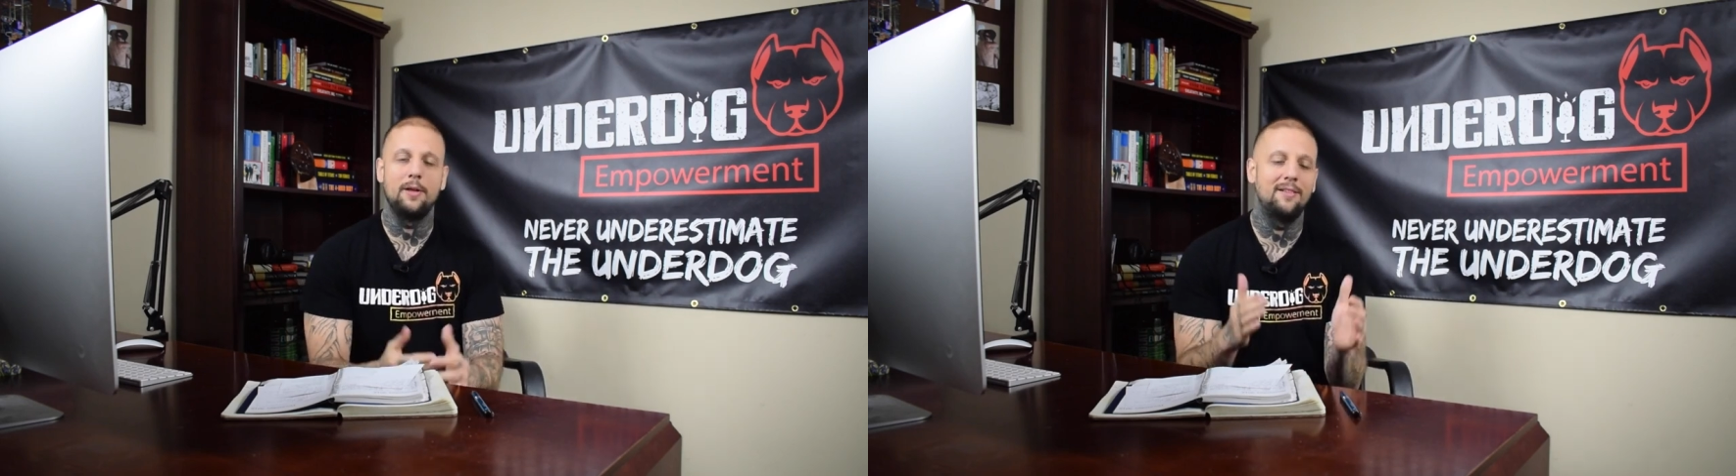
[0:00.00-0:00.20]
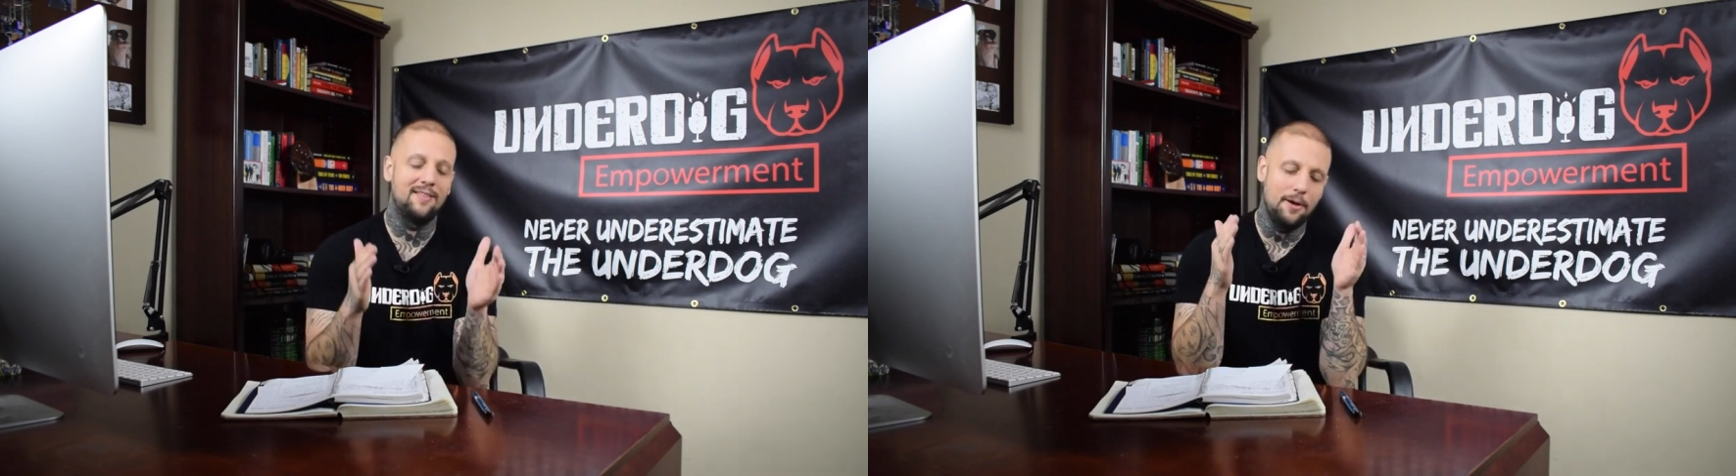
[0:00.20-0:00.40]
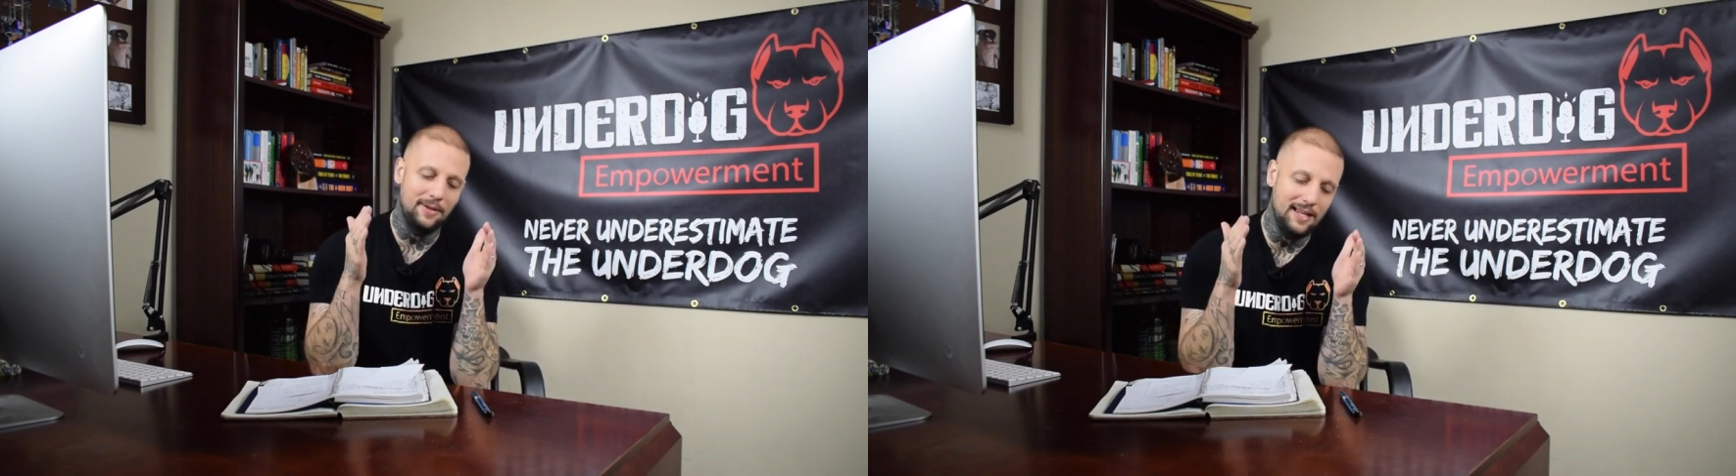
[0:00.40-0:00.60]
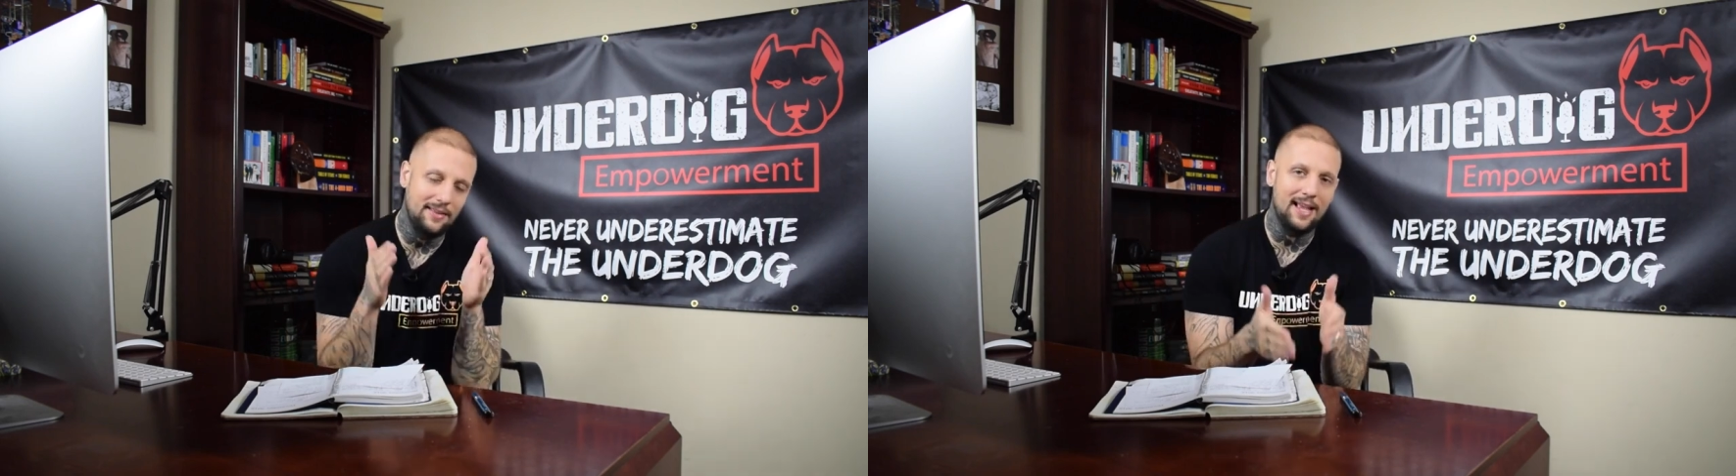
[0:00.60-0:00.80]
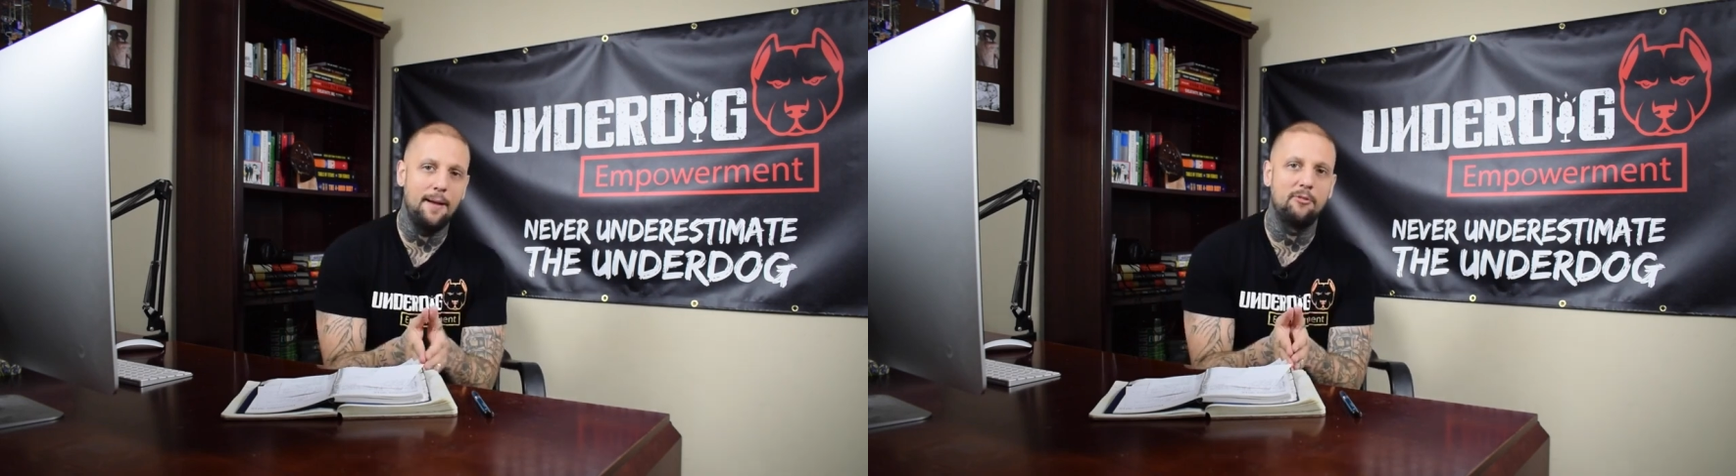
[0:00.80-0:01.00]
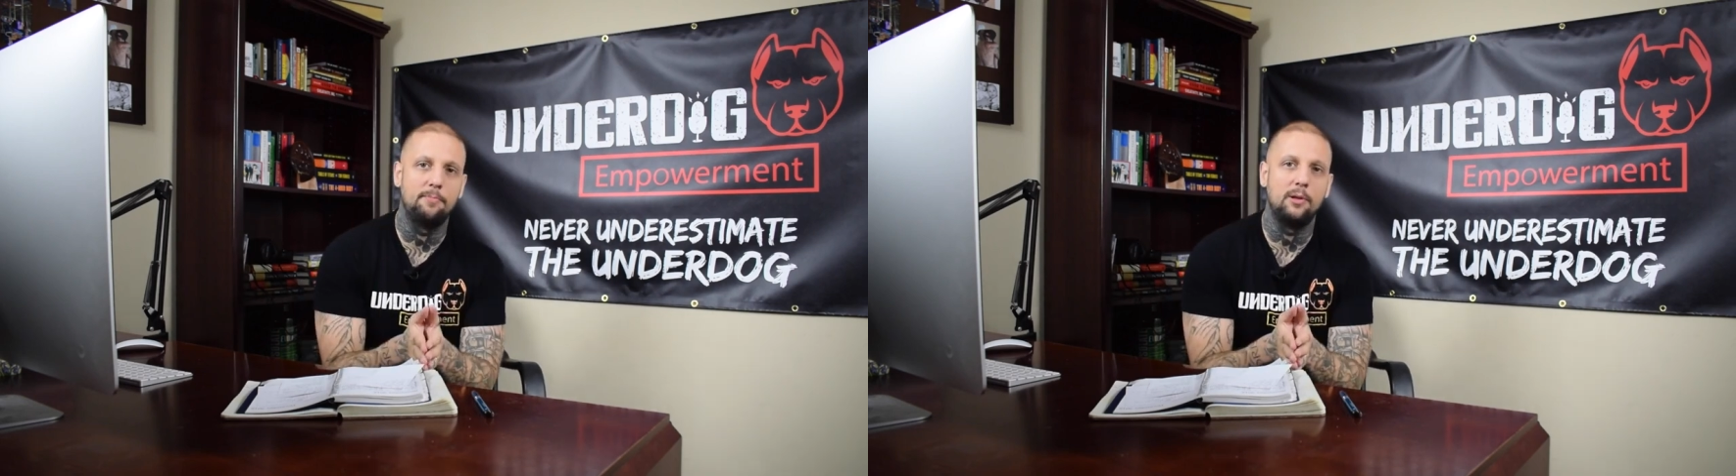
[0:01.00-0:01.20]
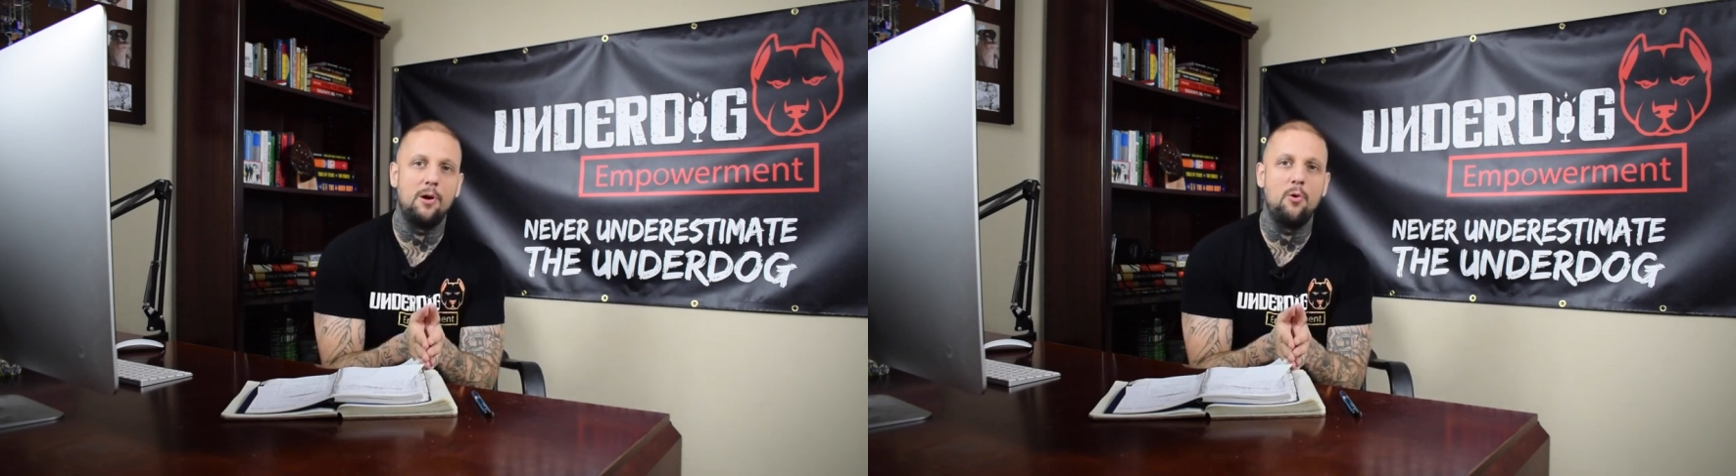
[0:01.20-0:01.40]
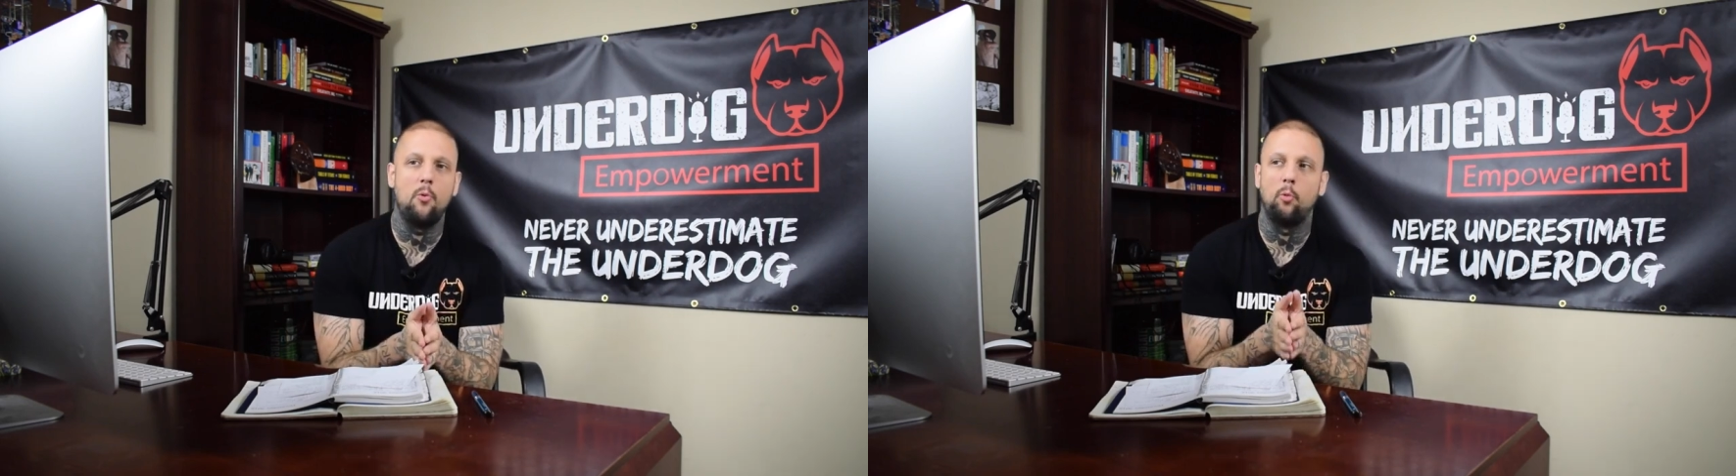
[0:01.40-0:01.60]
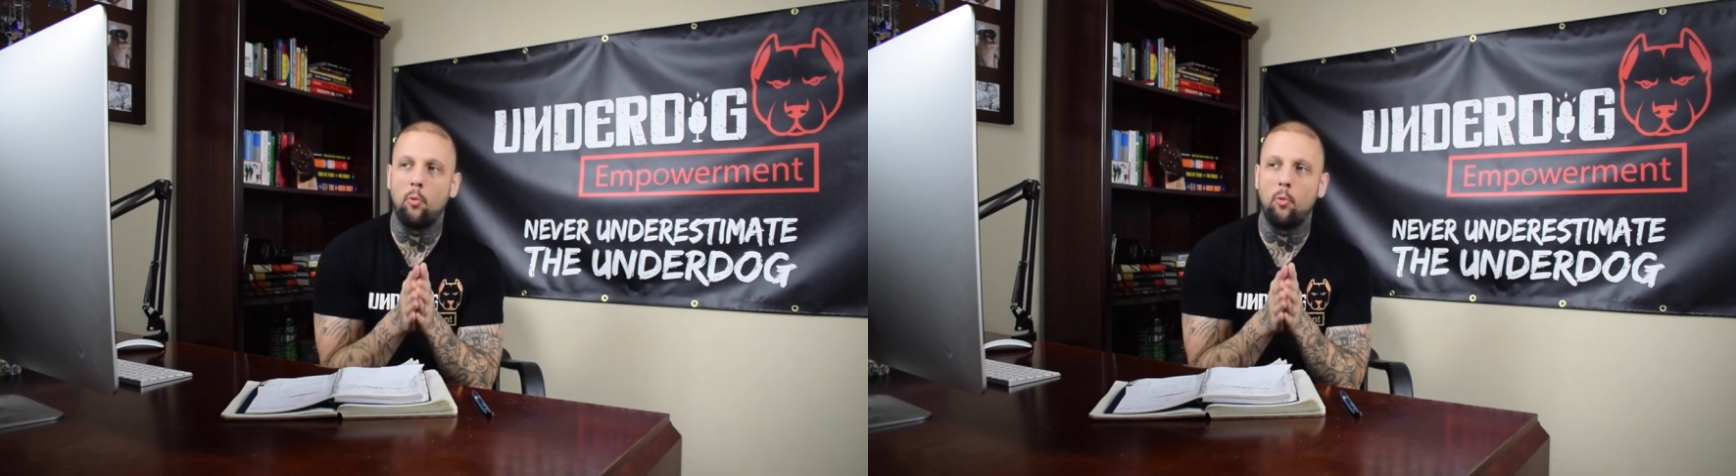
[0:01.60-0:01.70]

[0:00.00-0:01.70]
Let, tell me in the comments below